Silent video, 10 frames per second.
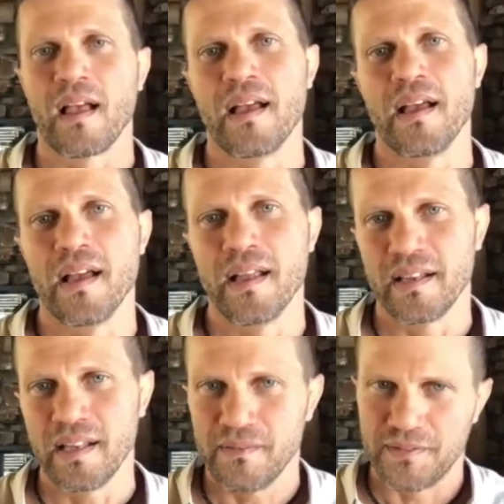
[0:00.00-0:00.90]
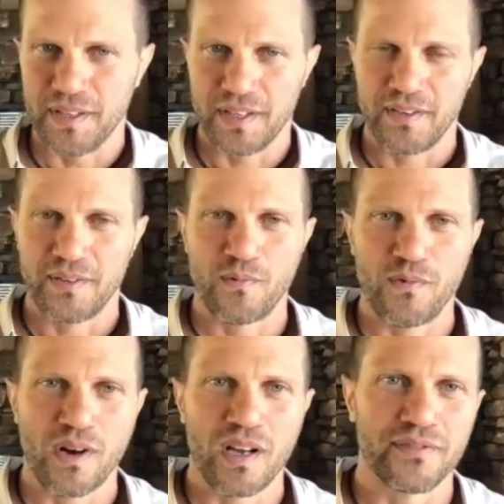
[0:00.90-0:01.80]
And if
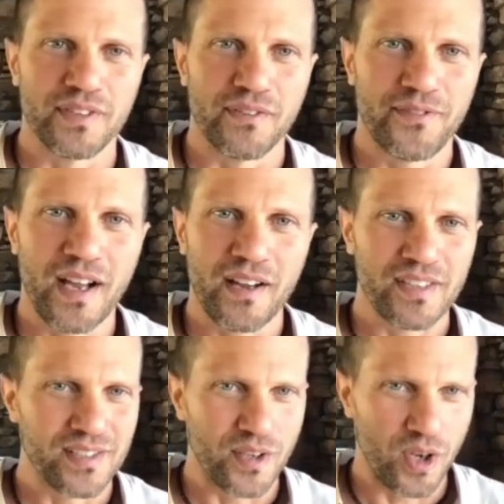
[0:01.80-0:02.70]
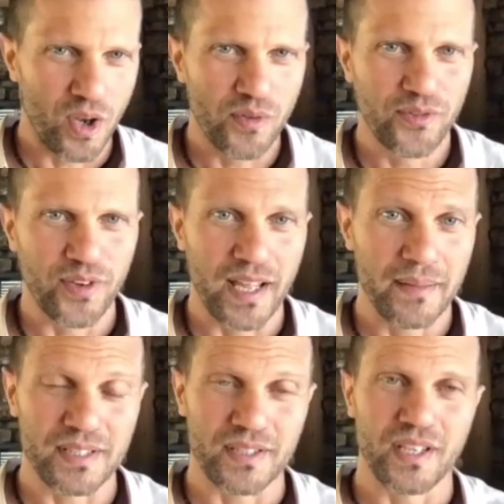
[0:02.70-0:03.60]
the fire is in a low
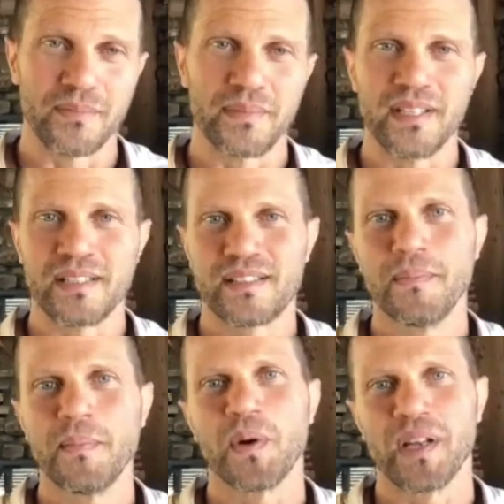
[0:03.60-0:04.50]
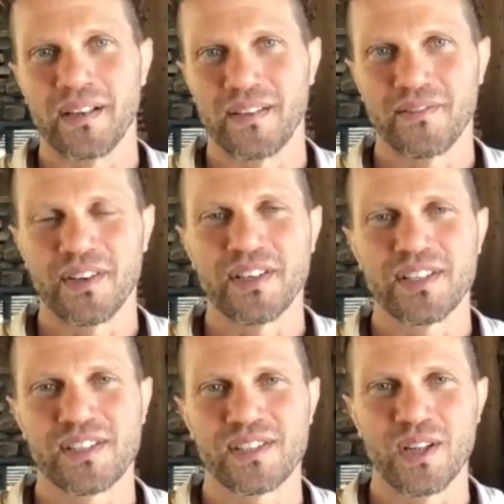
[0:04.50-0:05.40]
flame, it's going to be simmering very
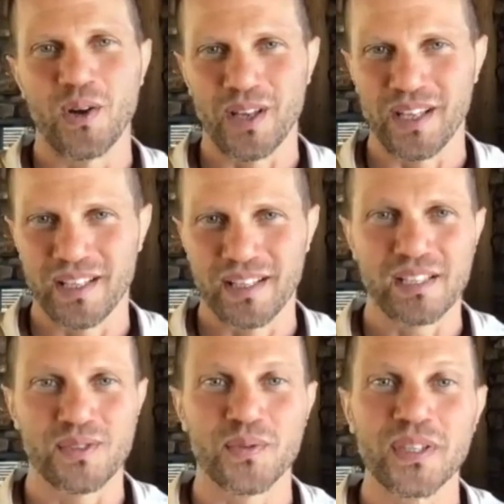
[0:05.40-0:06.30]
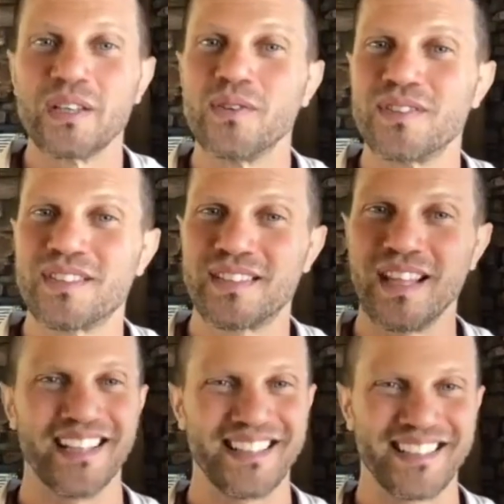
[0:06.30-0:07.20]
slowly. That's a really good
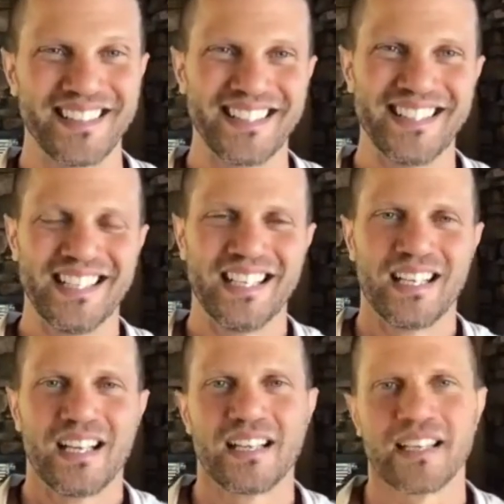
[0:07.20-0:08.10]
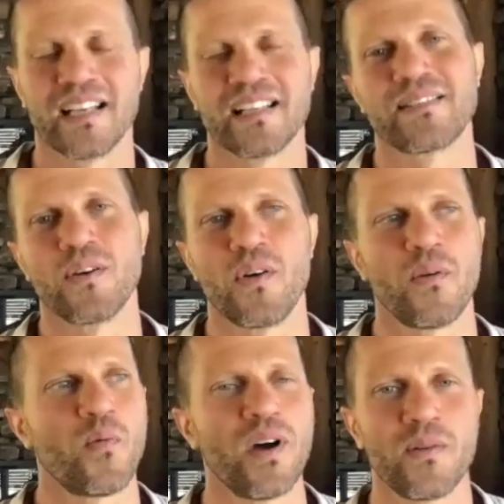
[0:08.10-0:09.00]
state. Yeah. So
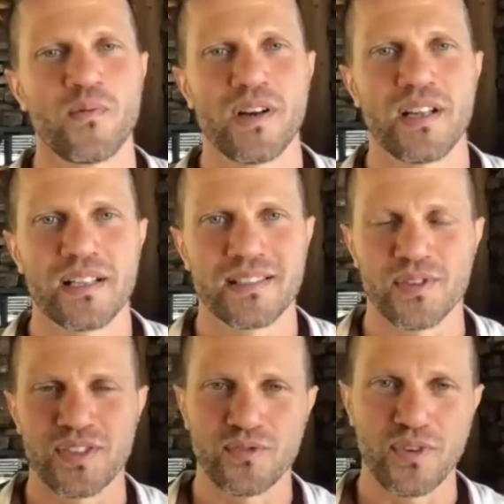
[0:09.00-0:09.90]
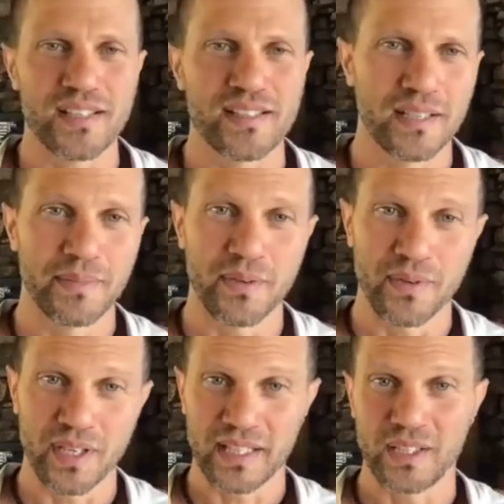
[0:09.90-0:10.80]
so stress can be
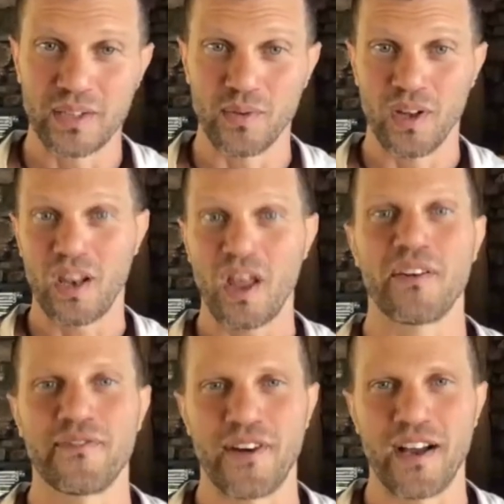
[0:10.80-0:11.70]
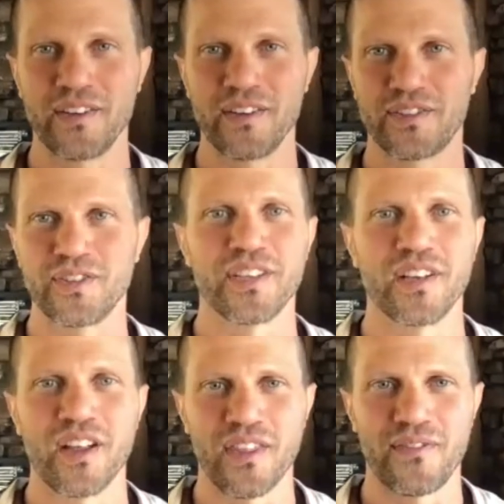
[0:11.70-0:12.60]
related to a lot of fire, turning
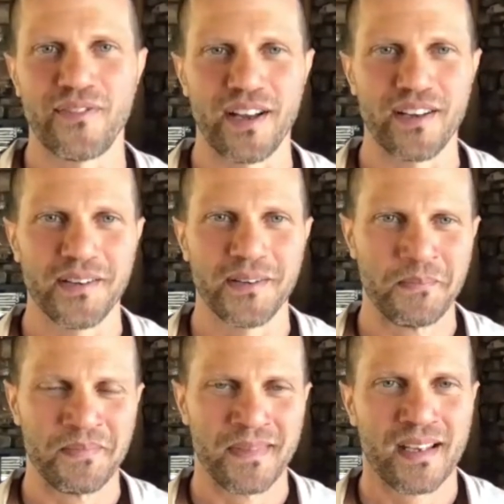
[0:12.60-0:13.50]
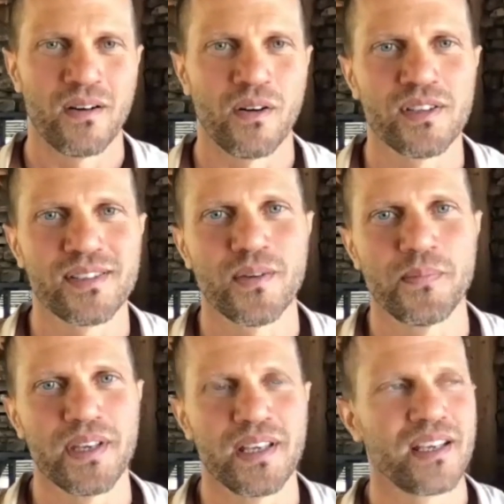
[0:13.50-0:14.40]
on the fire. Also
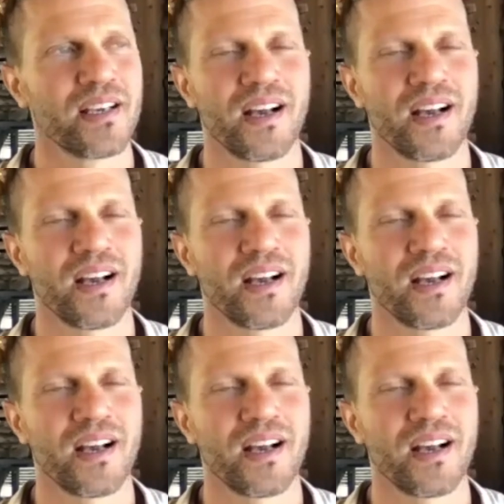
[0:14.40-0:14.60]
being